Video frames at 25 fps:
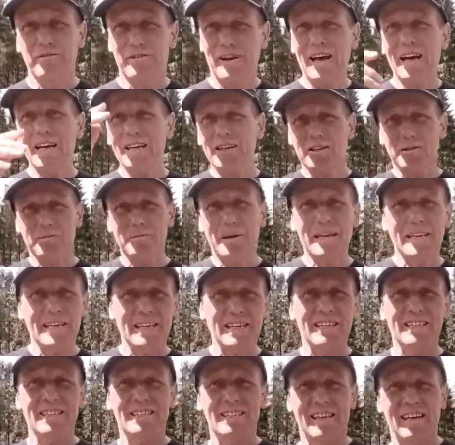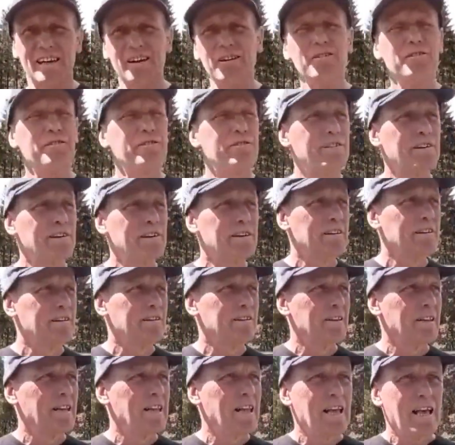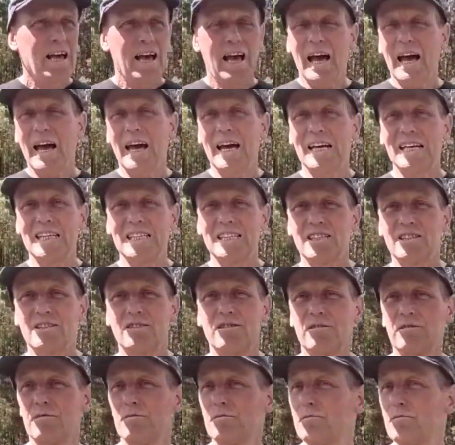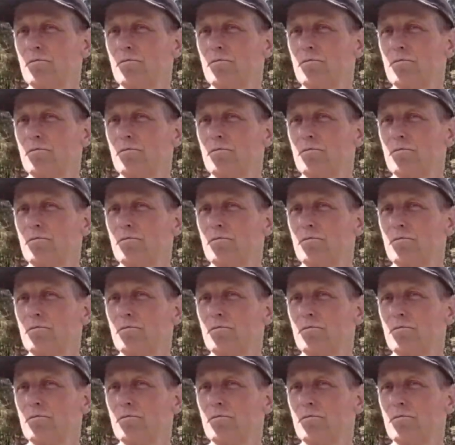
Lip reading: flag. You can make it yourself. And